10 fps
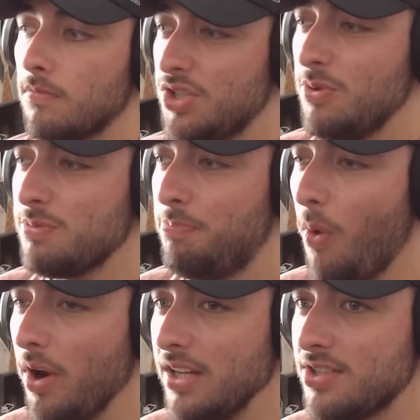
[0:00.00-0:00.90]
She was
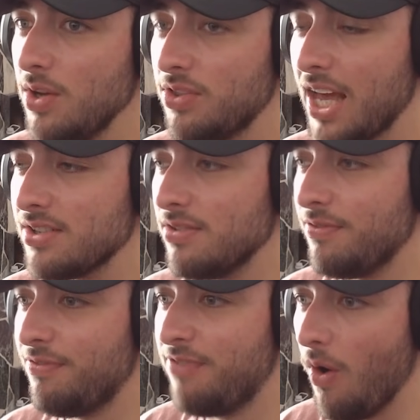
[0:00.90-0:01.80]
born in
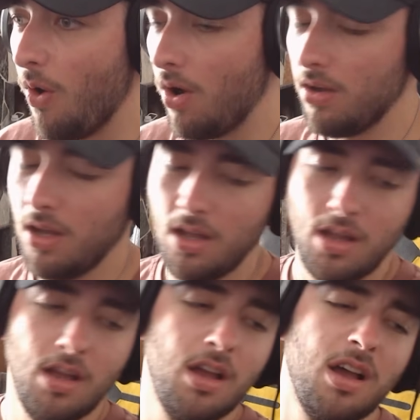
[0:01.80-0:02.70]
2004!
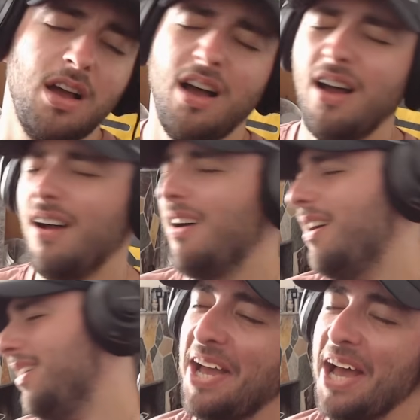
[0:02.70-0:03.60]

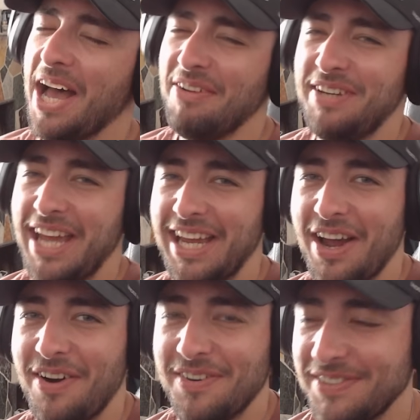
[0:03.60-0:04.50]
Oh, I'm getting
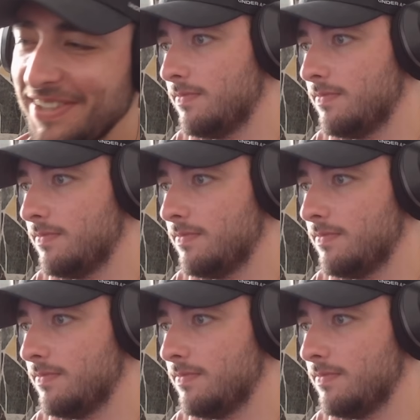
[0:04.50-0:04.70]
old.